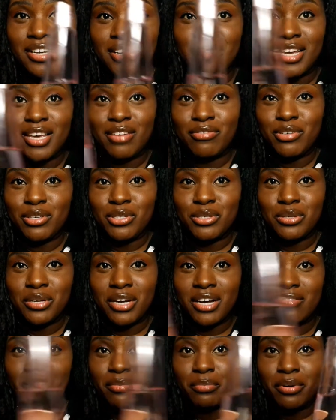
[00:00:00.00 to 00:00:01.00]
if you do
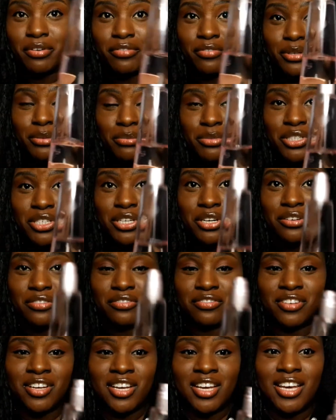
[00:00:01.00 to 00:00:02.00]
have a perfume
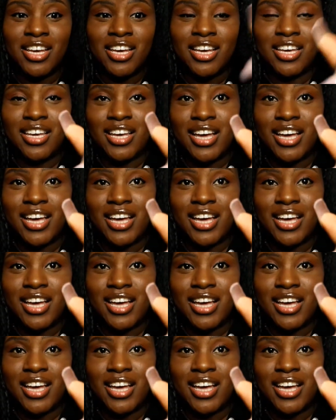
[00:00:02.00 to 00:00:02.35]
shelf it